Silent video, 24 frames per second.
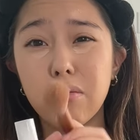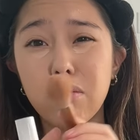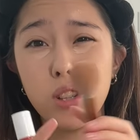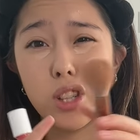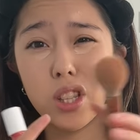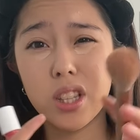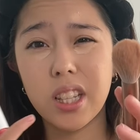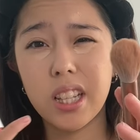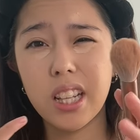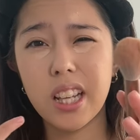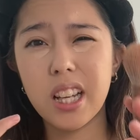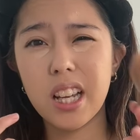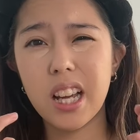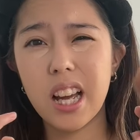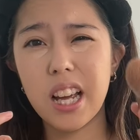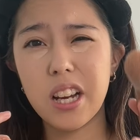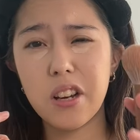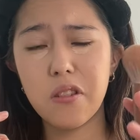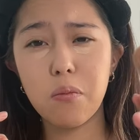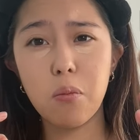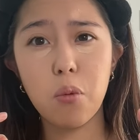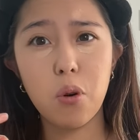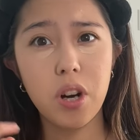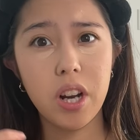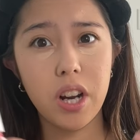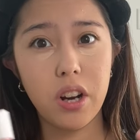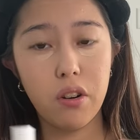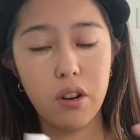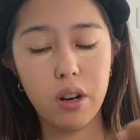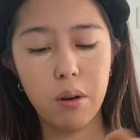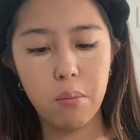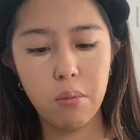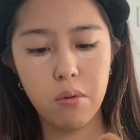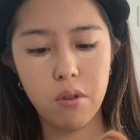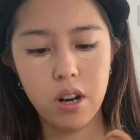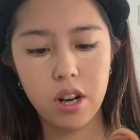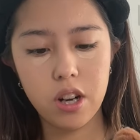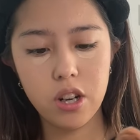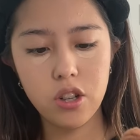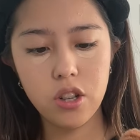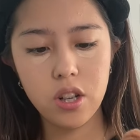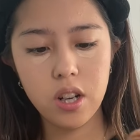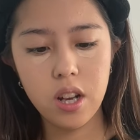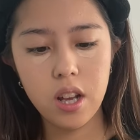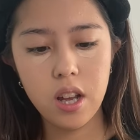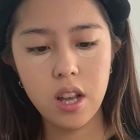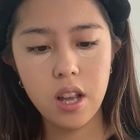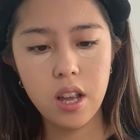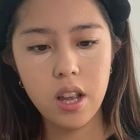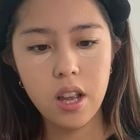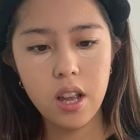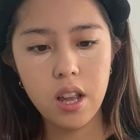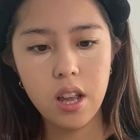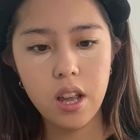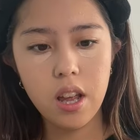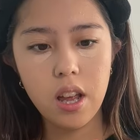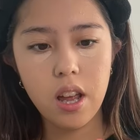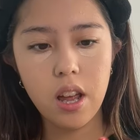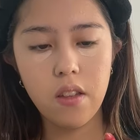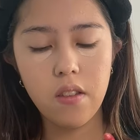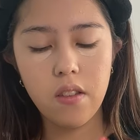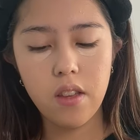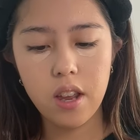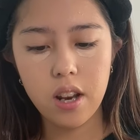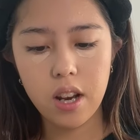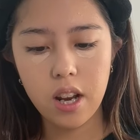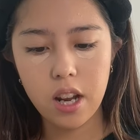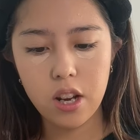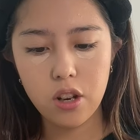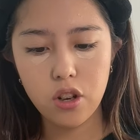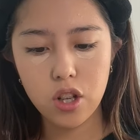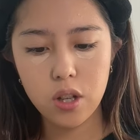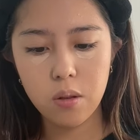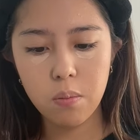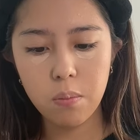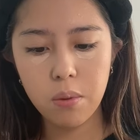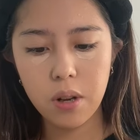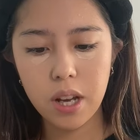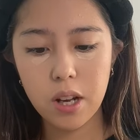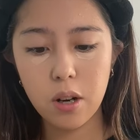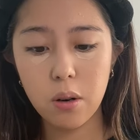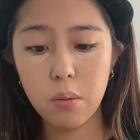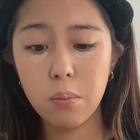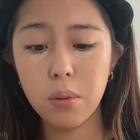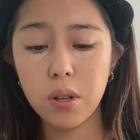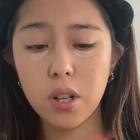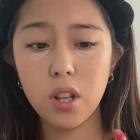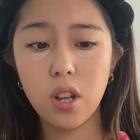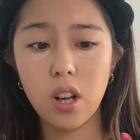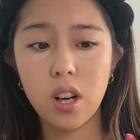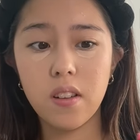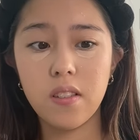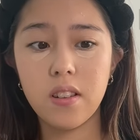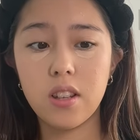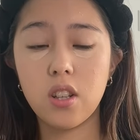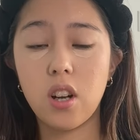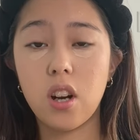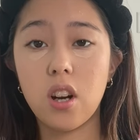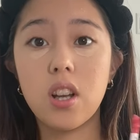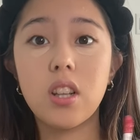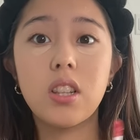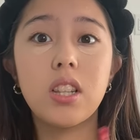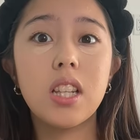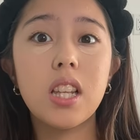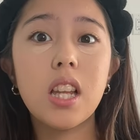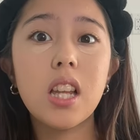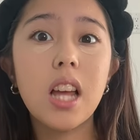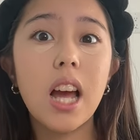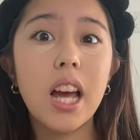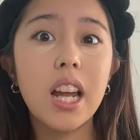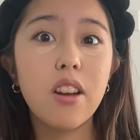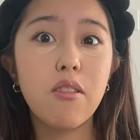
just like a kind of more airy brush. And then I don't put a lot of this on because this is kind